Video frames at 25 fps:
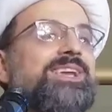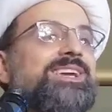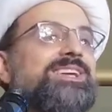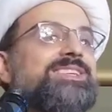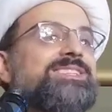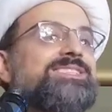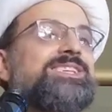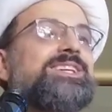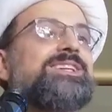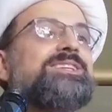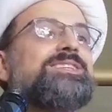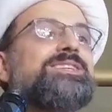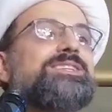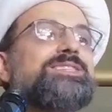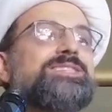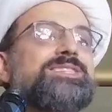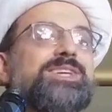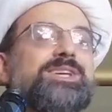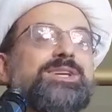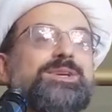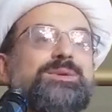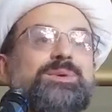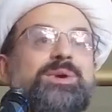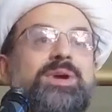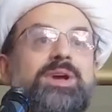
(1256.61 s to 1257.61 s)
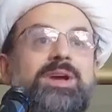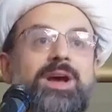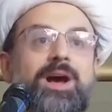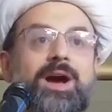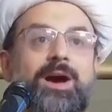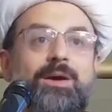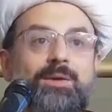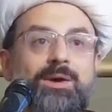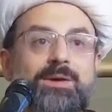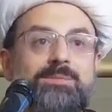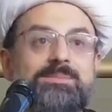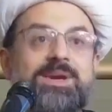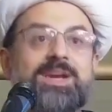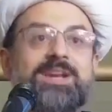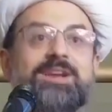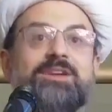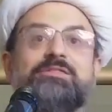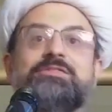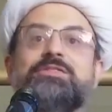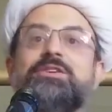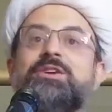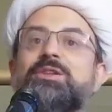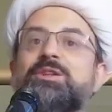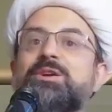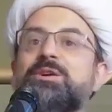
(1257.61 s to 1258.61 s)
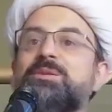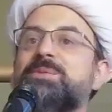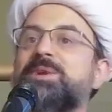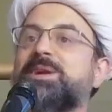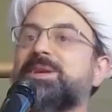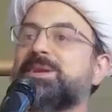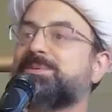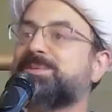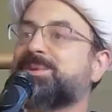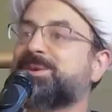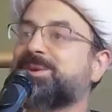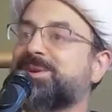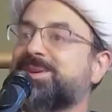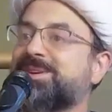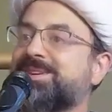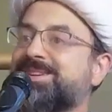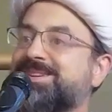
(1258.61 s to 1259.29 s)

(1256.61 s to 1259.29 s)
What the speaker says: in certain situations. How am I going to follow him anymore?